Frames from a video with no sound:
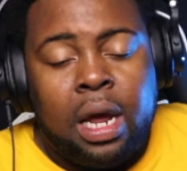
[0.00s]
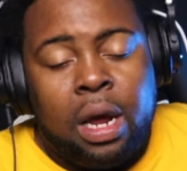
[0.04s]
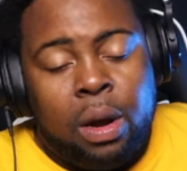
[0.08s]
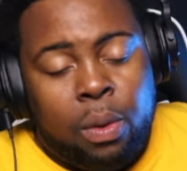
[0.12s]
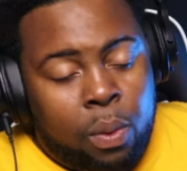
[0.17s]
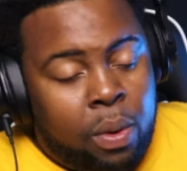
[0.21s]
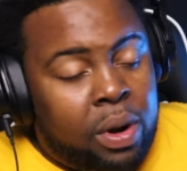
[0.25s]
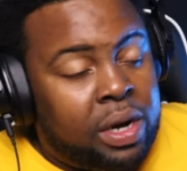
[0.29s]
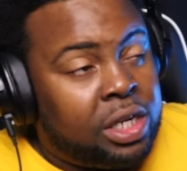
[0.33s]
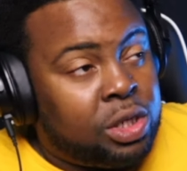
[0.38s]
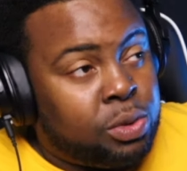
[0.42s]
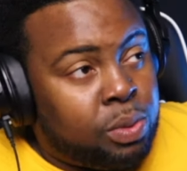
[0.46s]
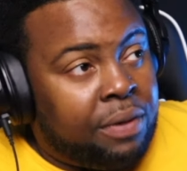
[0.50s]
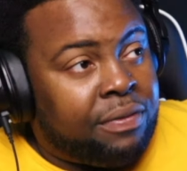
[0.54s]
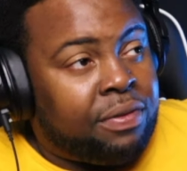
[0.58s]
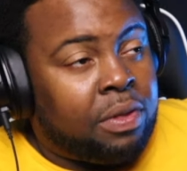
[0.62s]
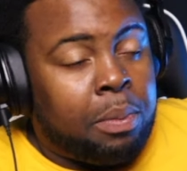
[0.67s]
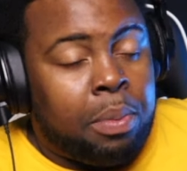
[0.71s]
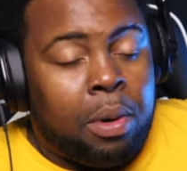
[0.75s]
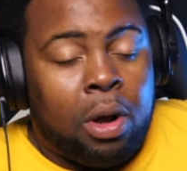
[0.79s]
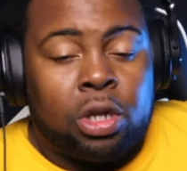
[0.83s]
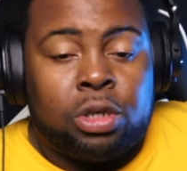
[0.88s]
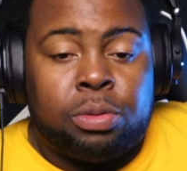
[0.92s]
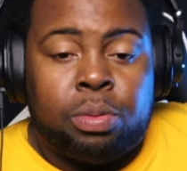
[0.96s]
with the
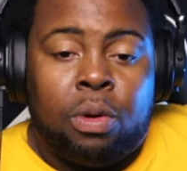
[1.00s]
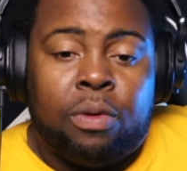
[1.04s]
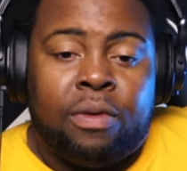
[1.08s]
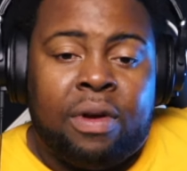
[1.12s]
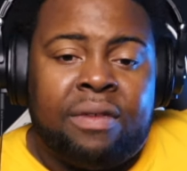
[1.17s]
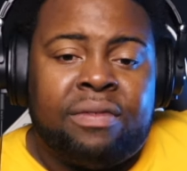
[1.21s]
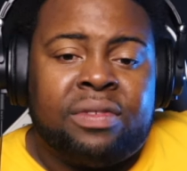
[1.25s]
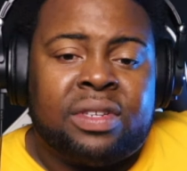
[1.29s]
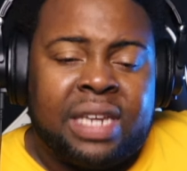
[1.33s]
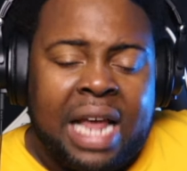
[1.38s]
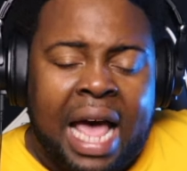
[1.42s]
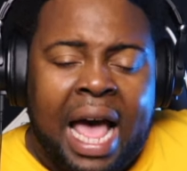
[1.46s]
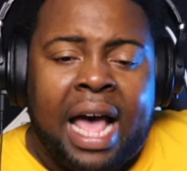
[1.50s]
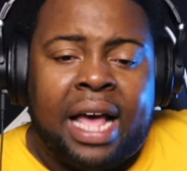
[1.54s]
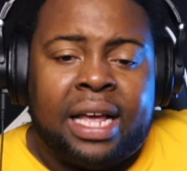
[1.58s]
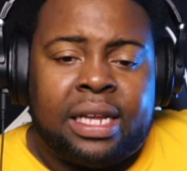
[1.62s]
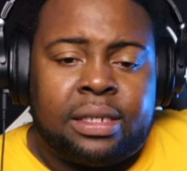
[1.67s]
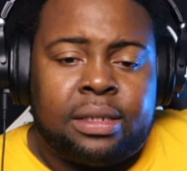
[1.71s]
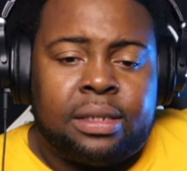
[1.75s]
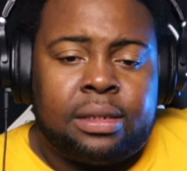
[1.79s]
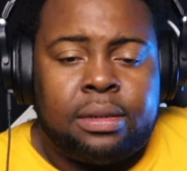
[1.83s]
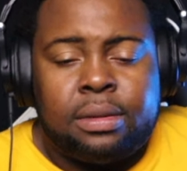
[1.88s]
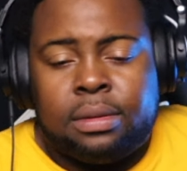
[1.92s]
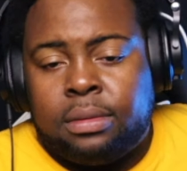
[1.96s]
Baltimore Ravens
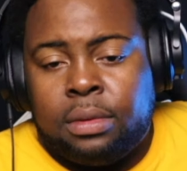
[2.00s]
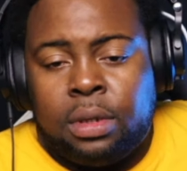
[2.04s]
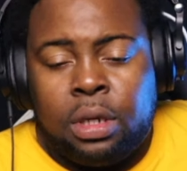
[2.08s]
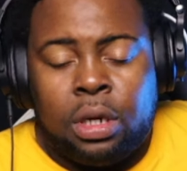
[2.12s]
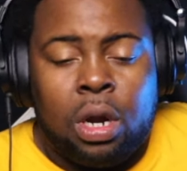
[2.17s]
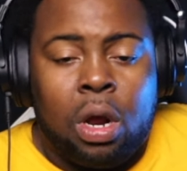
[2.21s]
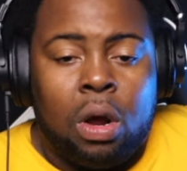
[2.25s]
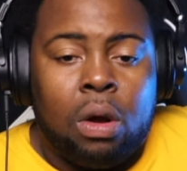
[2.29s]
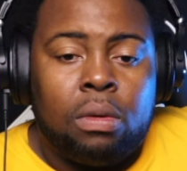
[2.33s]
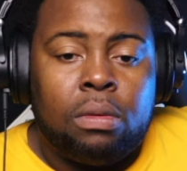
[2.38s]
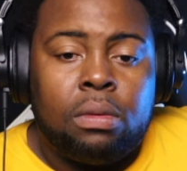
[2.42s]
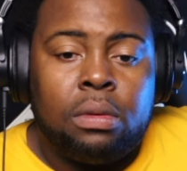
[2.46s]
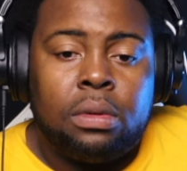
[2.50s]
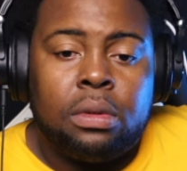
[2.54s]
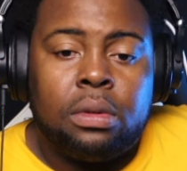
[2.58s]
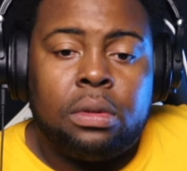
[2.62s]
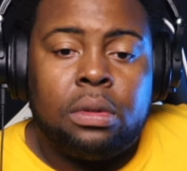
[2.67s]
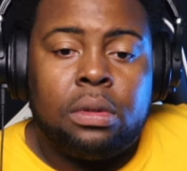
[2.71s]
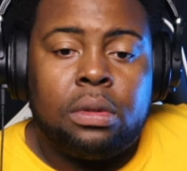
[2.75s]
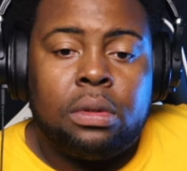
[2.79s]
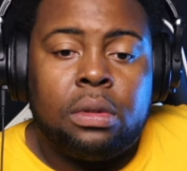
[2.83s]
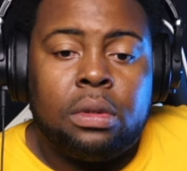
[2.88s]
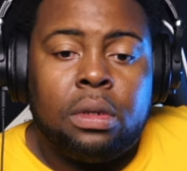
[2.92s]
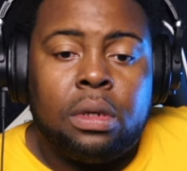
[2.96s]
as, you know,
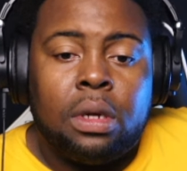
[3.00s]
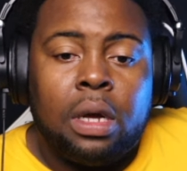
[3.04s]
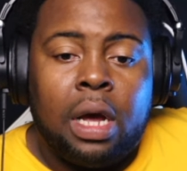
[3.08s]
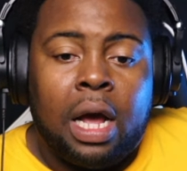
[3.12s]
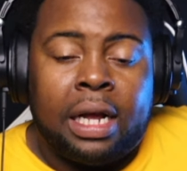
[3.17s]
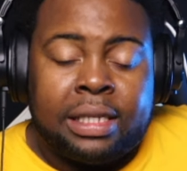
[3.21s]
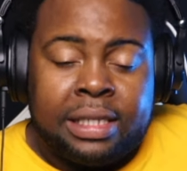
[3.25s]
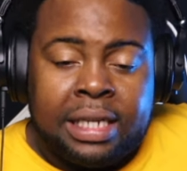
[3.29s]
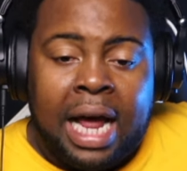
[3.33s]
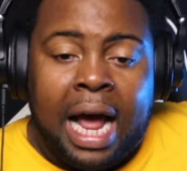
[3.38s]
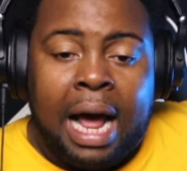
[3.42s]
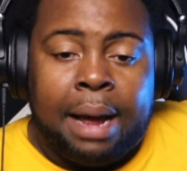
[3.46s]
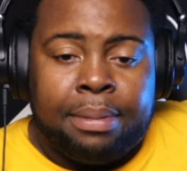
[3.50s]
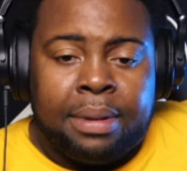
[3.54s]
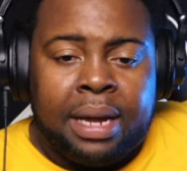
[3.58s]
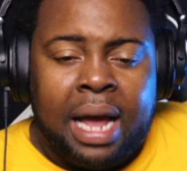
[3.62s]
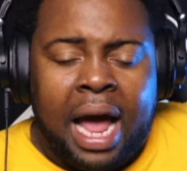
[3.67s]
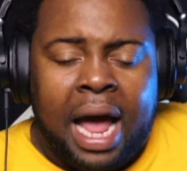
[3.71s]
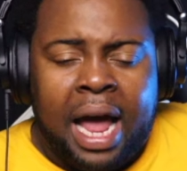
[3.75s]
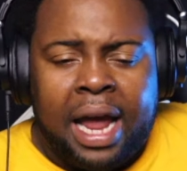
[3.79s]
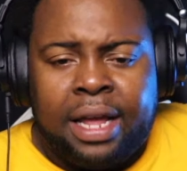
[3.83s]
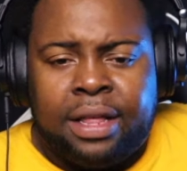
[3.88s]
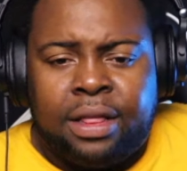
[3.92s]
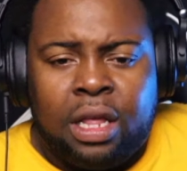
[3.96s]
a top
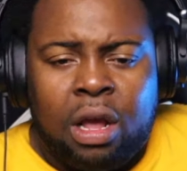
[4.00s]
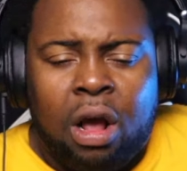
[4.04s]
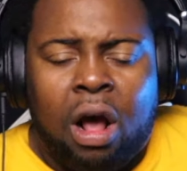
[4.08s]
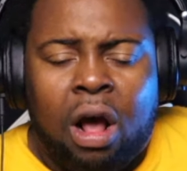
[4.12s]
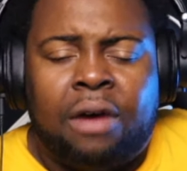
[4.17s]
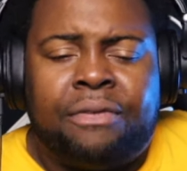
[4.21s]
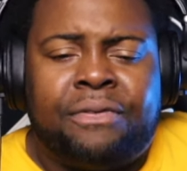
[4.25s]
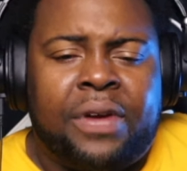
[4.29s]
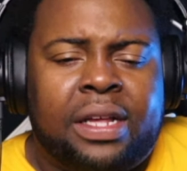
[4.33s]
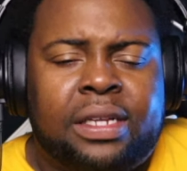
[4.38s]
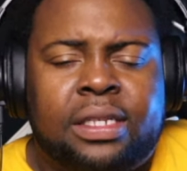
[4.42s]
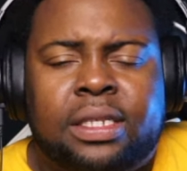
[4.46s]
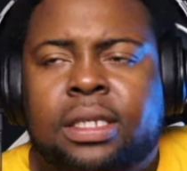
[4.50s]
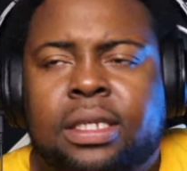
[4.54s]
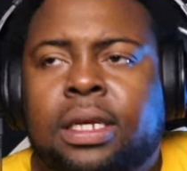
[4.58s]
guy in the offense.